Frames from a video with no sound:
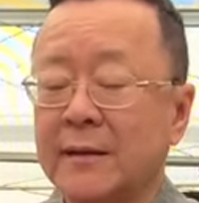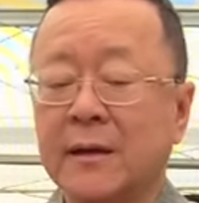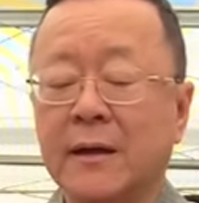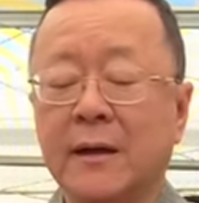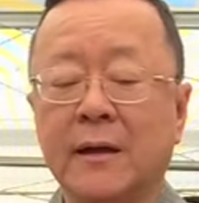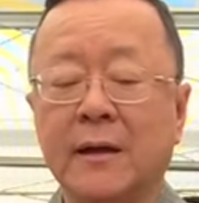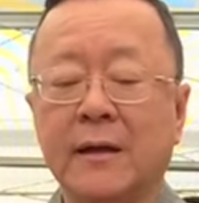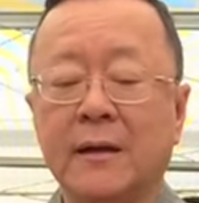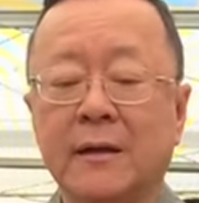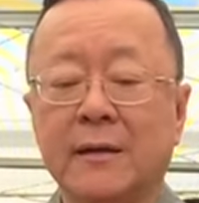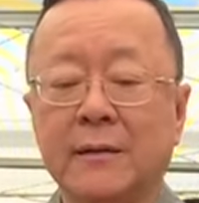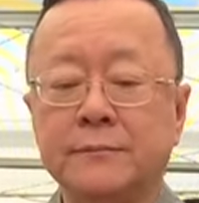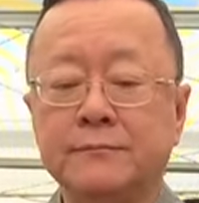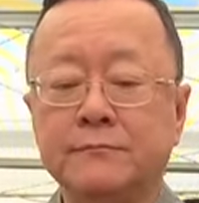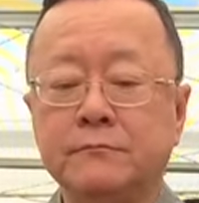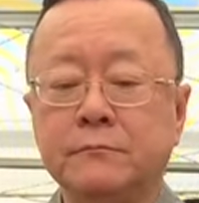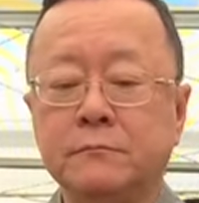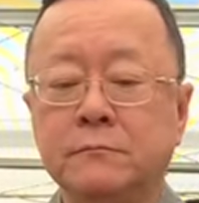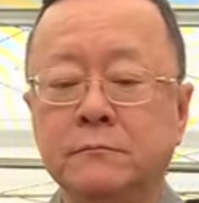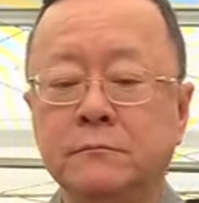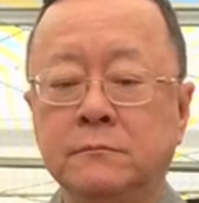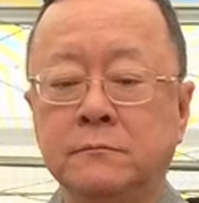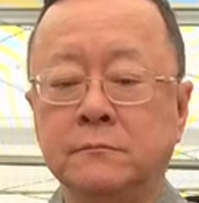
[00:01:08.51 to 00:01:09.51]

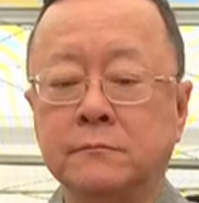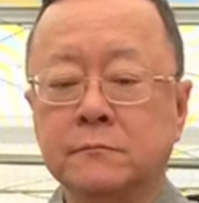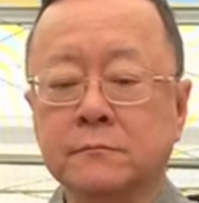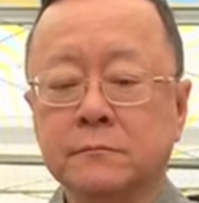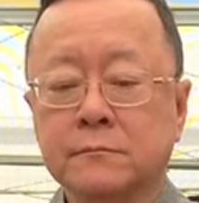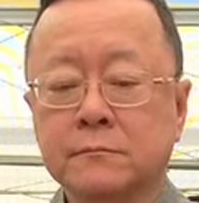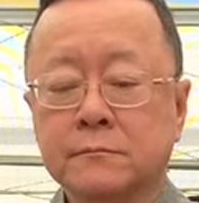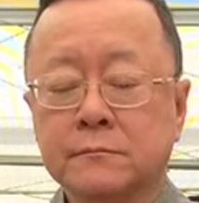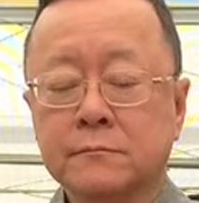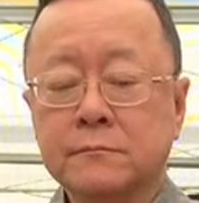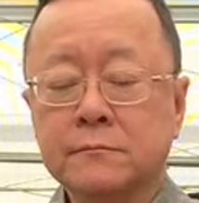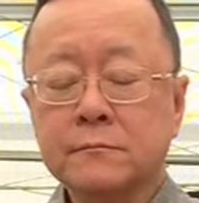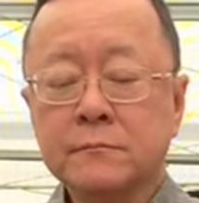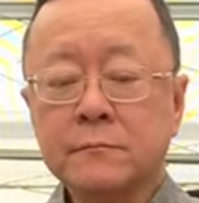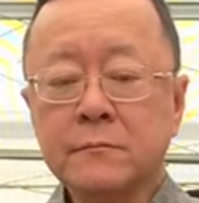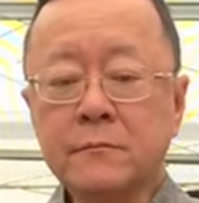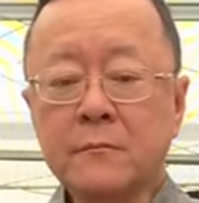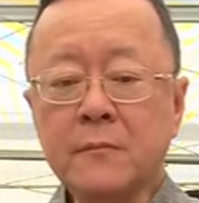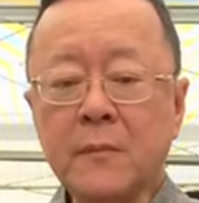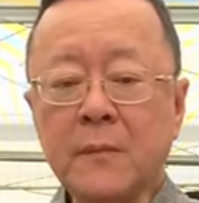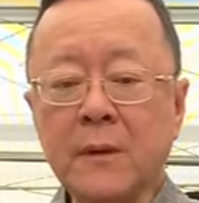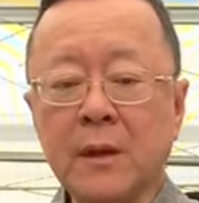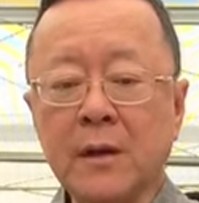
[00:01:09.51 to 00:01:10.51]

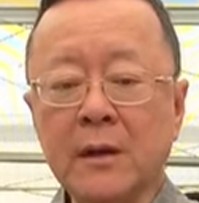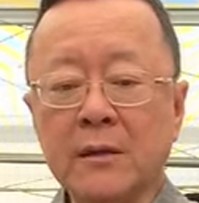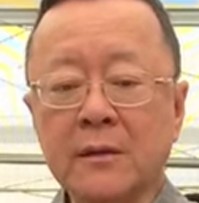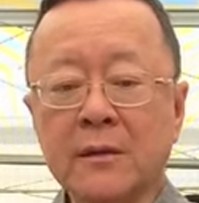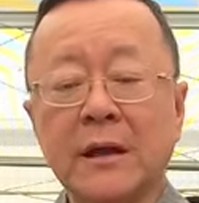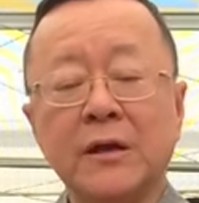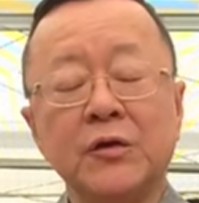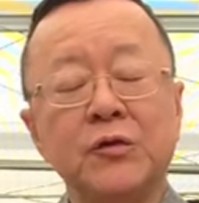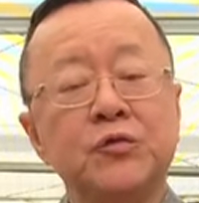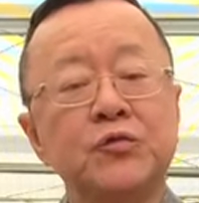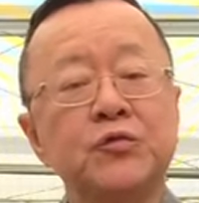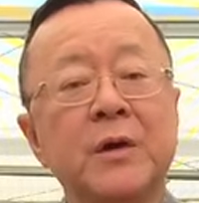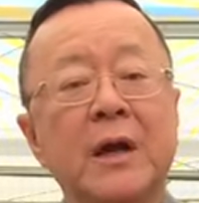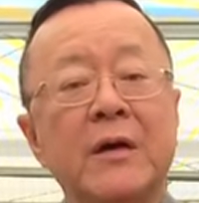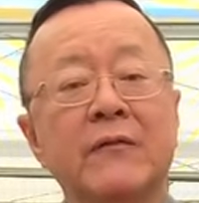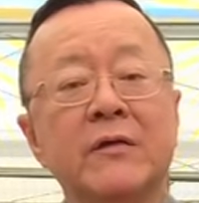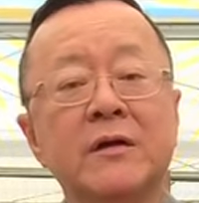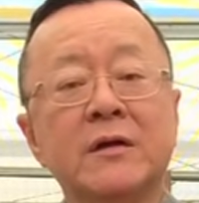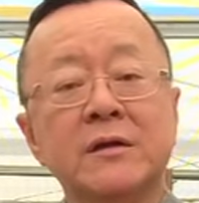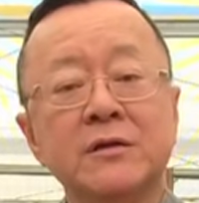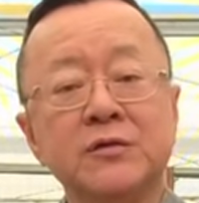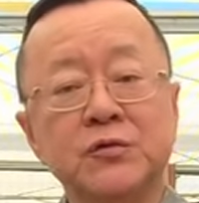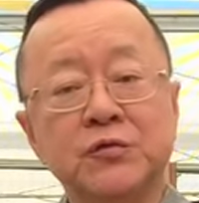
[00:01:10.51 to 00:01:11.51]
that you do have a
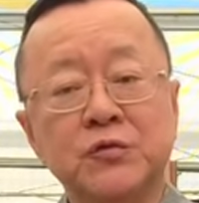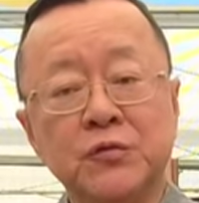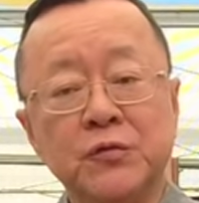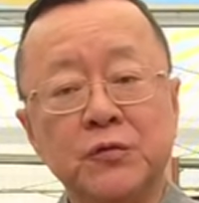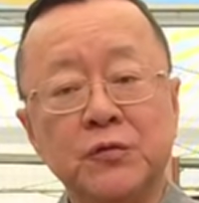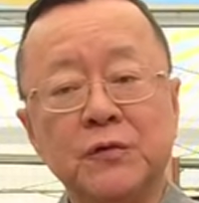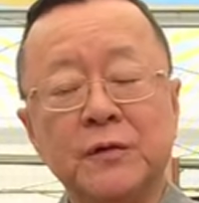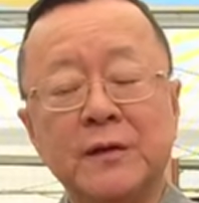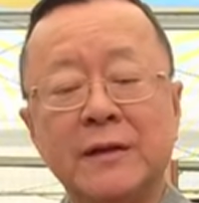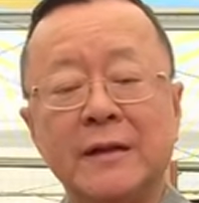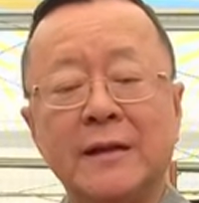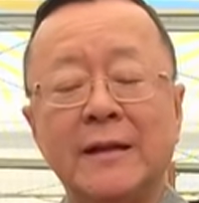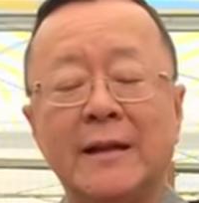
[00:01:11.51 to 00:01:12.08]
controlled